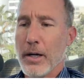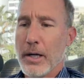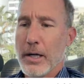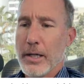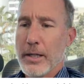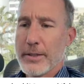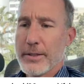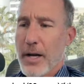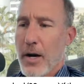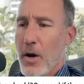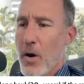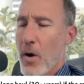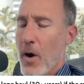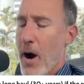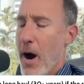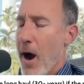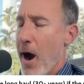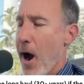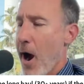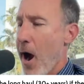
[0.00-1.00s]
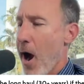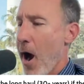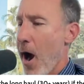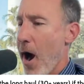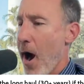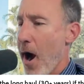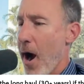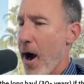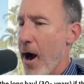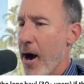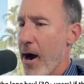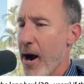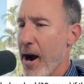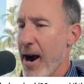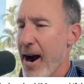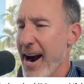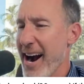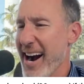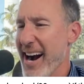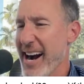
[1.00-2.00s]
So,
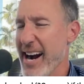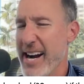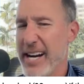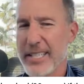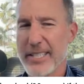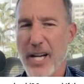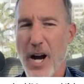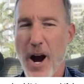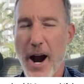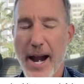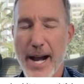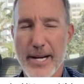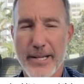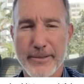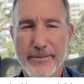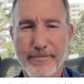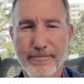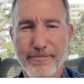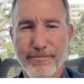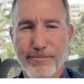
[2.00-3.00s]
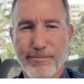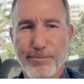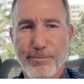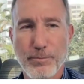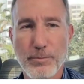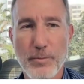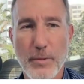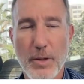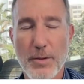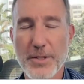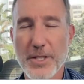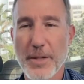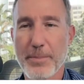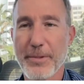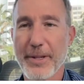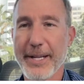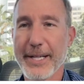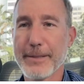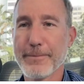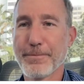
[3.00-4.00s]
ooh, sorry, I was
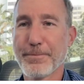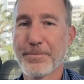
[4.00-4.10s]
up late.